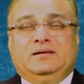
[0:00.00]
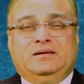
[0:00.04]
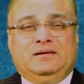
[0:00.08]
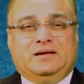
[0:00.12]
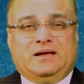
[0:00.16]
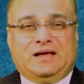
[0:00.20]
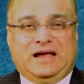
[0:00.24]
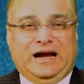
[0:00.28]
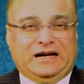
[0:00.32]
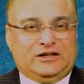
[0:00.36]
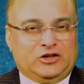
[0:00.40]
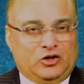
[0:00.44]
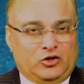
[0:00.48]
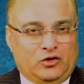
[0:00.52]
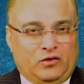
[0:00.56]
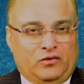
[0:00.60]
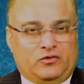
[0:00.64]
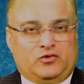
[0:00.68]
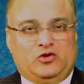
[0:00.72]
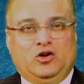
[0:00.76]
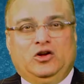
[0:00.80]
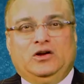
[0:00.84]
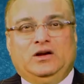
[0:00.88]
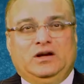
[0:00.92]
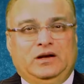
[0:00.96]
rid
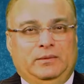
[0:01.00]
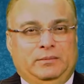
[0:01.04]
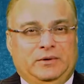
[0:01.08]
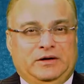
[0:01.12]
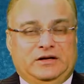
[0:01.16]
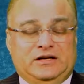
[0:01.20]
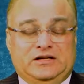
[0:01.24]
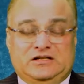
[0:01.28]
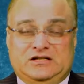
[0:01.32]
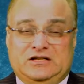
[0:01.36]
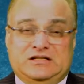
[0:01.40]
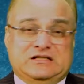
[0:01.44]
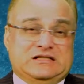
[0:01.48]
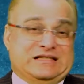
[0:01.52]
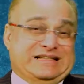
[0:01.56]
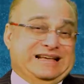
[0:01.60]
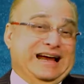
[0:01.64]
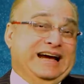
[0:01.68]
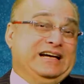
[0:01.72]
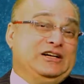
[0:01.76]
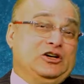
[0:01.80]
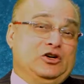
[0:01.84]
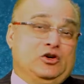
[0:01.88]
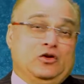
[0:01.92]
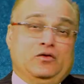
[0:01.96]
of your limitations,
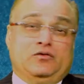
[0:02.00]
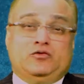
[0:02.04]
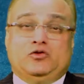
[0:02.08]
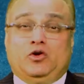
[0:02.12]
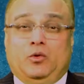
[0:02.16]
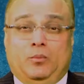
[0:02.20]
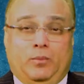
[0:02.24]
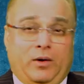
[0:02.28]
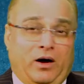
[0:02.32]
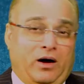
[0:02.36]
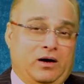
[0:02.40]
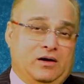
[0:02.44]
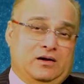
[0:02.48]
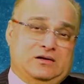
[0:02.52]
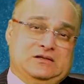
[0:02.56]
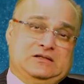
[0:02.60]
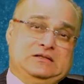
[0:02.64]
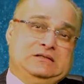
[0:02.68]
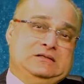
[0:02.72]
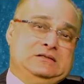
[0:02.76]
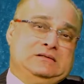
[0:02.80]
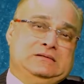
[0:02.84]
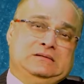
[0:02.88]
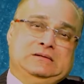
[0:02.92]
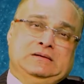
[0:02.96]
get rid of your
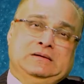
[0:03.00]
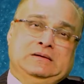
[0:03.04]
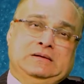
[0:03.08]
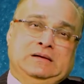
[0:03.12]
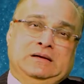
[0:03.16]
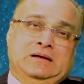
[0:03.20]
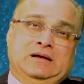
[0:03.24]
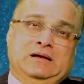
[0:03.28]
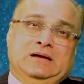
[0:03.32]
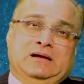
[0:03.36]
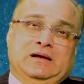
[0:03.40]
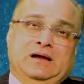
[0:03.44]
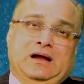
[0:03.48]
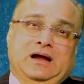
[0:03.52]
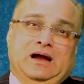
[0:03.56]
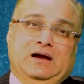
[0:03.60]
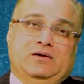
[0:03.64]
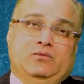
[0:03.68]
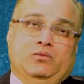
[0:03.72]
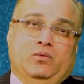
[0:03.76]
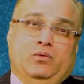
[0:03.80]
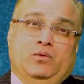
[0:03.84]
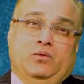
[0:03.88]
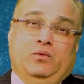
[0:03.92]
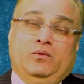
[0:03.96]
bars,
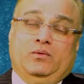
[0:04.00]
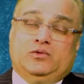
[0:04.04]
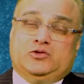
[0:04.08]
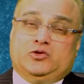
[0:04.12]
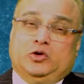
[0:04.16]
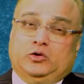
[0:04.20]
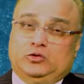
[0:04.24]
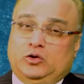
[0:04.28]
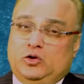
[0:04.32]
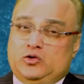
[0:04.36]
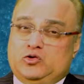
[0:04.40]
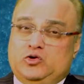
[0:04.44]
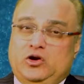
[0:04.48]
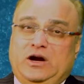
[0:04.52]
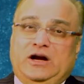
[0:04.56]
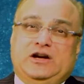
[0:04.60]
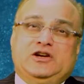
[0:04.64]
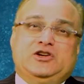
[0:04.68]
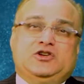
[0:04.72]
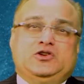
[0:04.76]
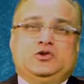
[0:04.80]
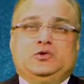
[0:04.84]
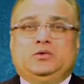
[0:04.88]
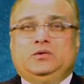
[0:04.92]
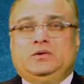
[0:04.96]
and sort out your
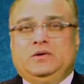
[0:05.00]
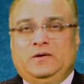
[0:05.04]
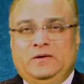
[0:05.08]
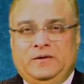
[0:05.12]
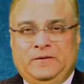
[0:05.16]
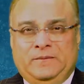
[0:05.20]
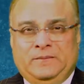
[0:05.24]
attitude